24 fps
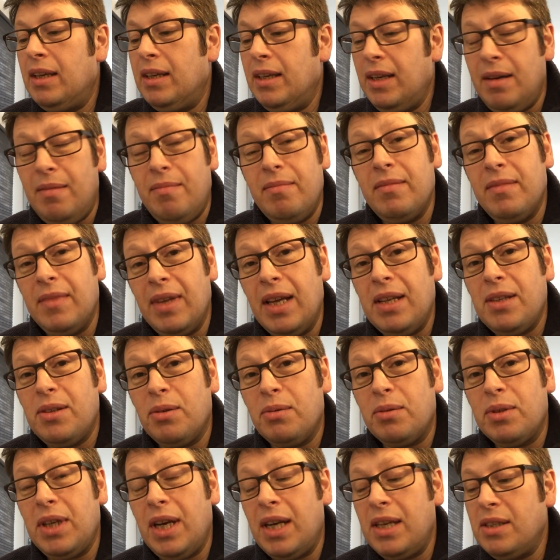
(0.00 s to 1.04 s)
Yep, that's
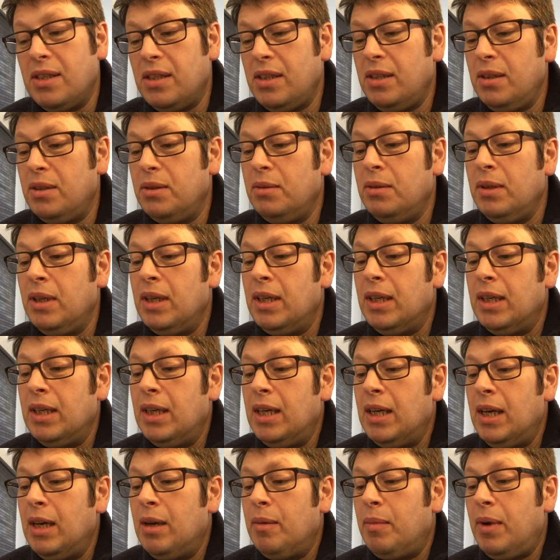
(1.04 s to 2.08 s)
all changed too.
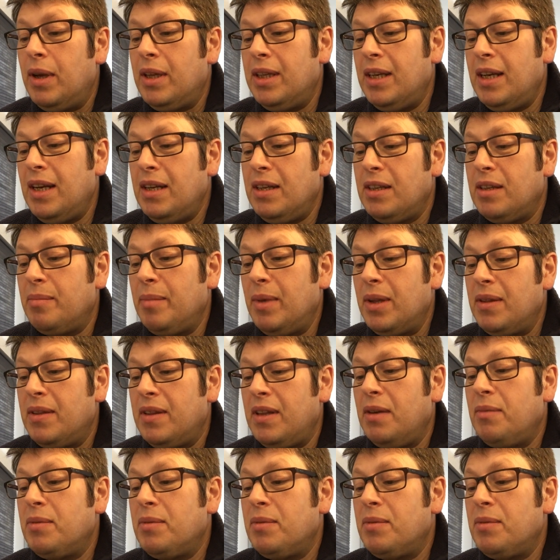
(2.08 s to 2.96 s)
"By the end of the month,